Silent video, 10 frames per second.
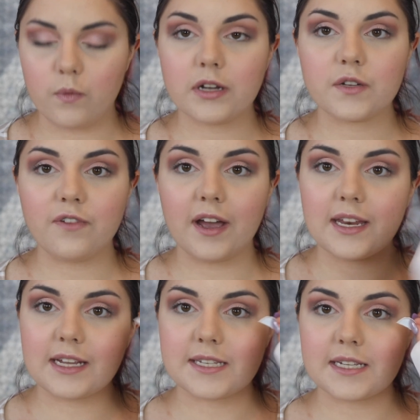worked
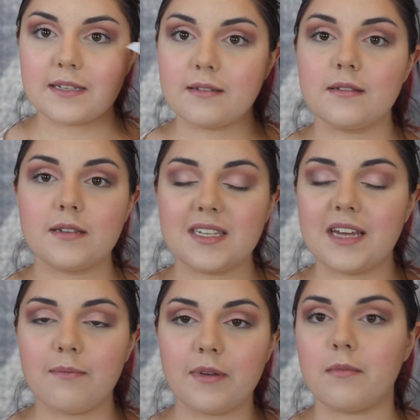fine as a
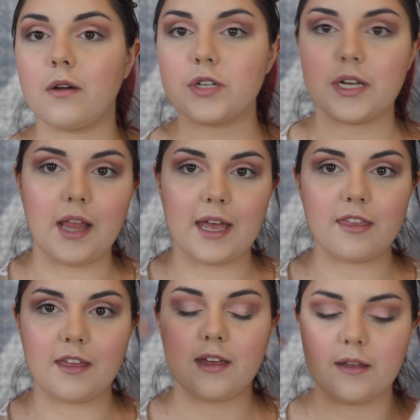stamping motion, like
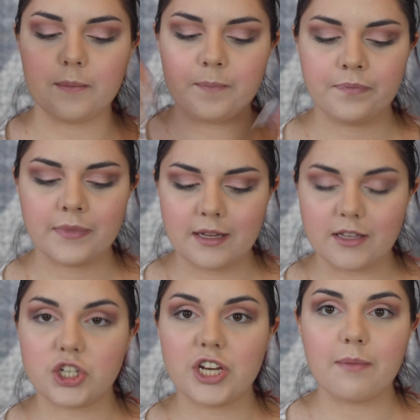the
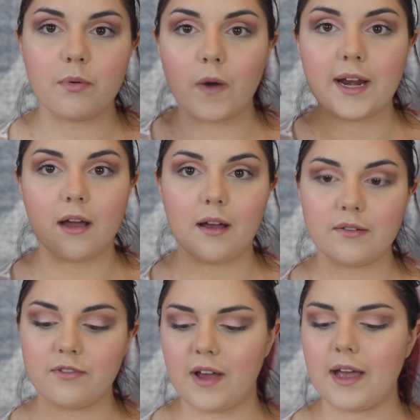shape went
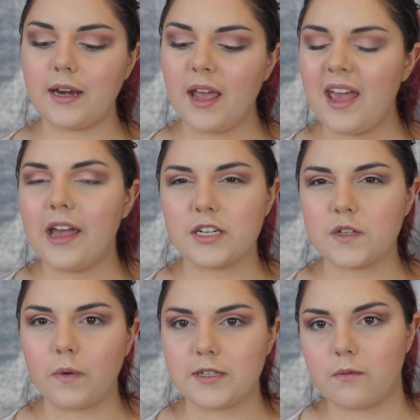on fine. It
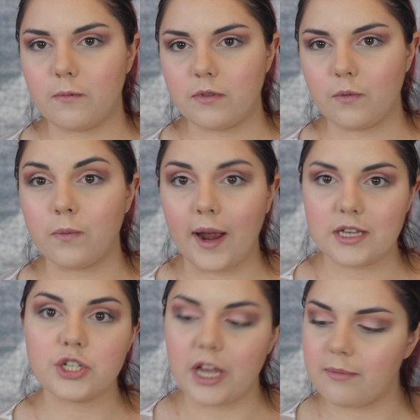just wasn't the
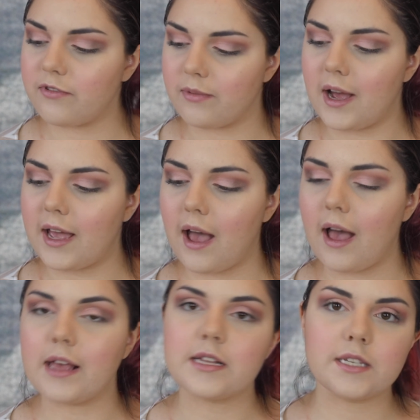right shape for my
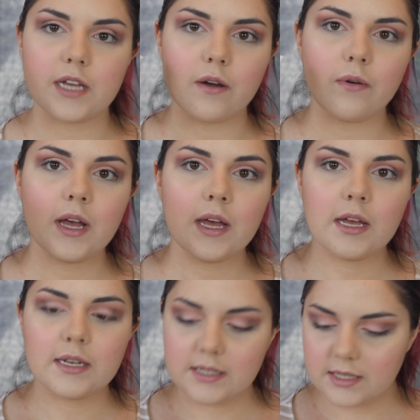eye. So
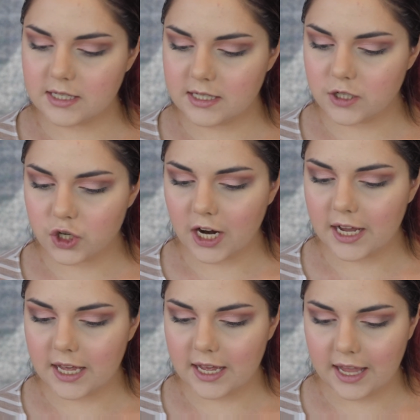
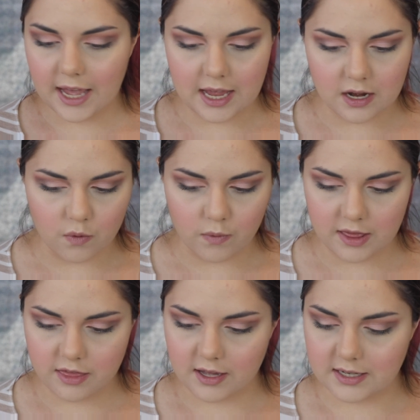try it again
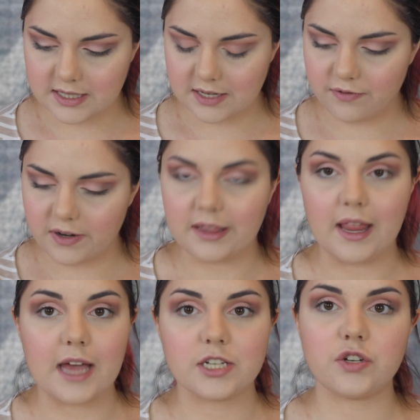with a different
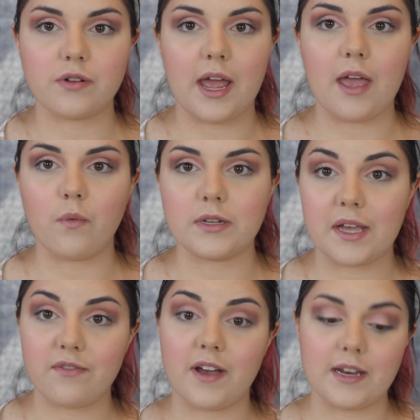lash tray once
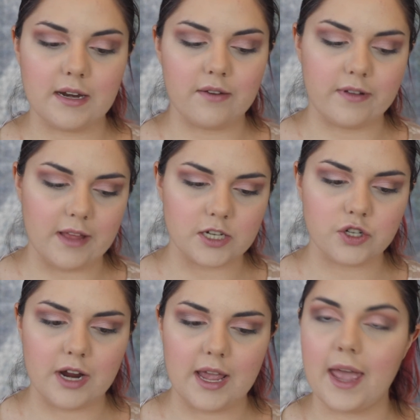I find a different lash
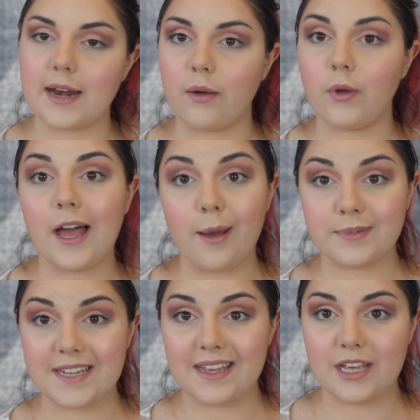tray, and I will
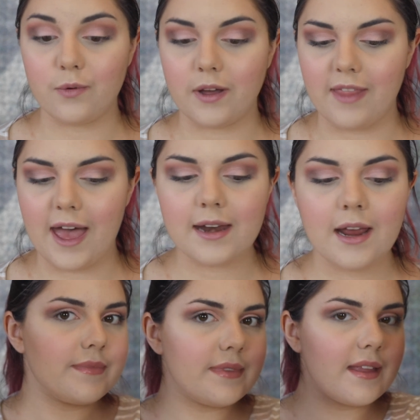update you on that.
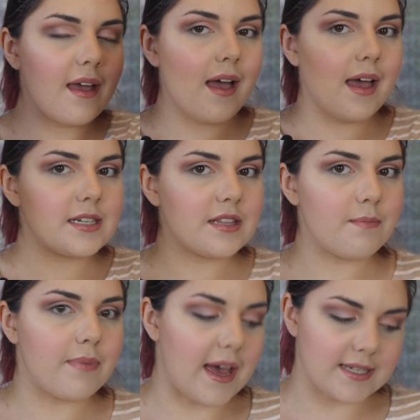Not the
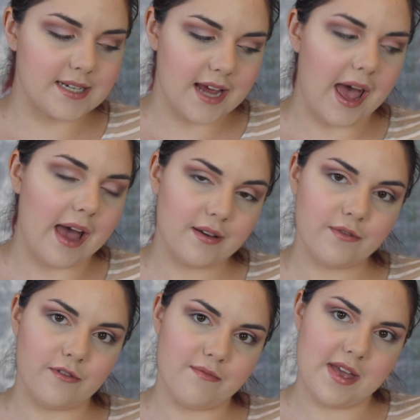best hack
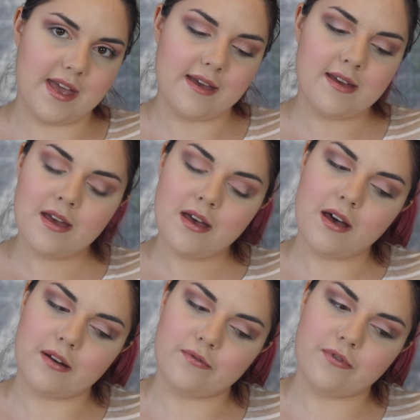for me,
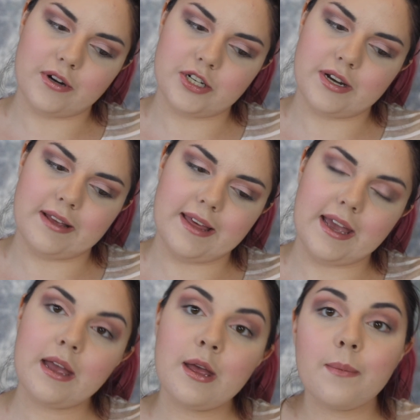
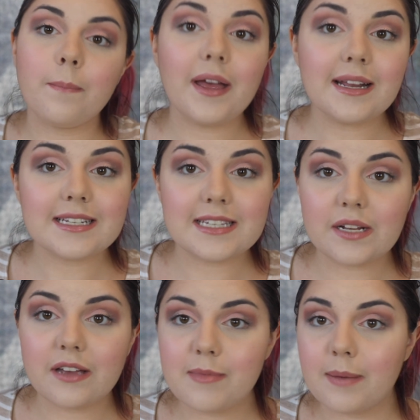unfortunately, but
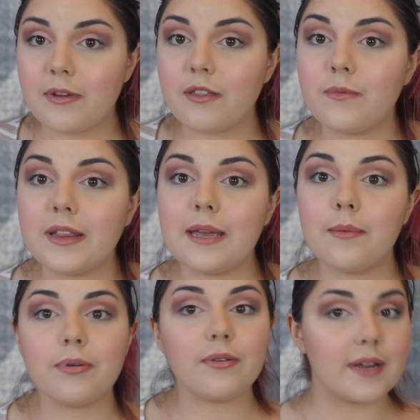still came up with a
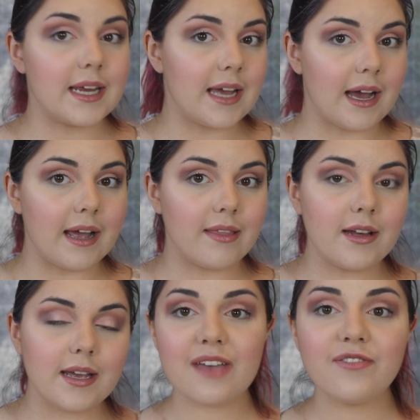really pretty eye
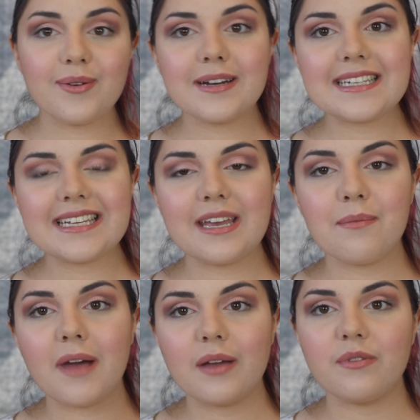look. If you want to see
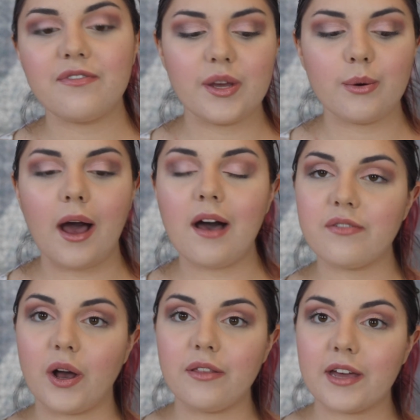my review
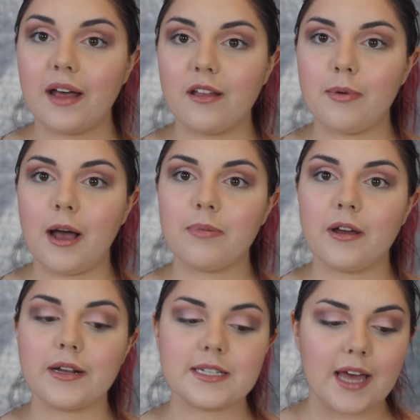of all the ColourPop
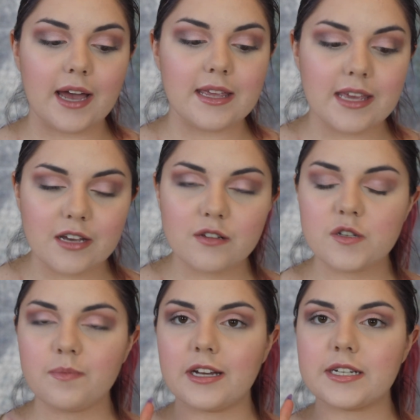products that I
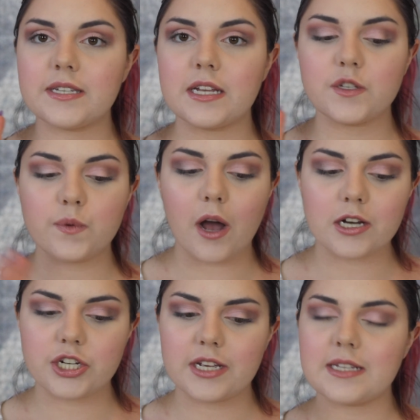used, plus
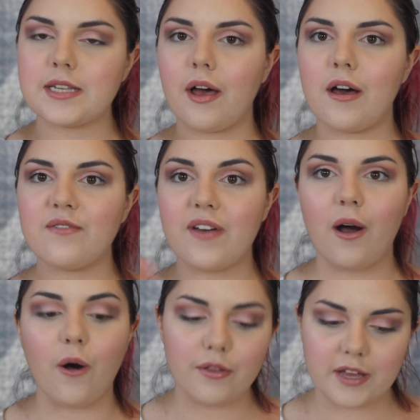swatches of
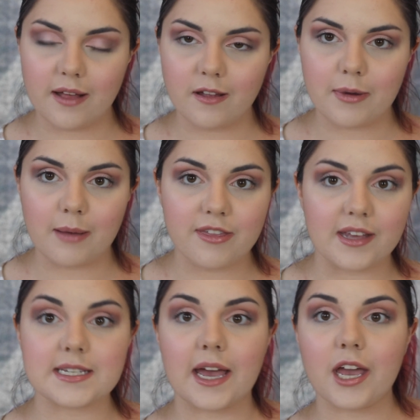all the ColourPop
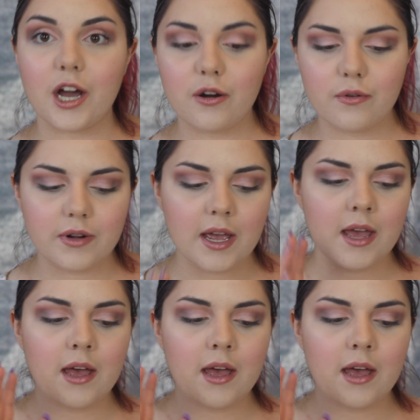things I own,